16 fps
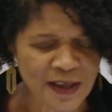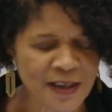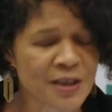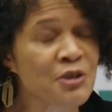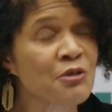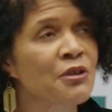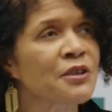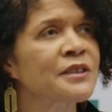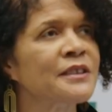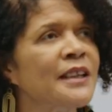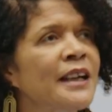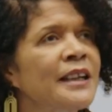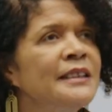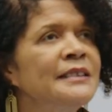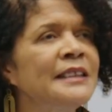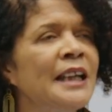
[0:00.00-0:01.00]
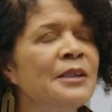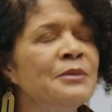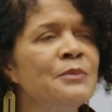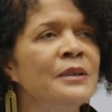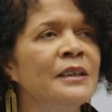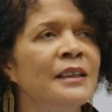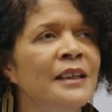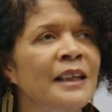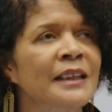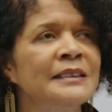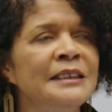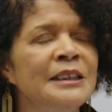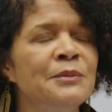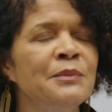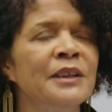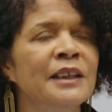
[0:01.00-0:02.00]
across academia,
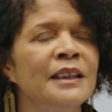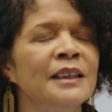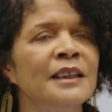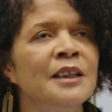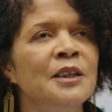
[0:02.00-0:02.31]
academia,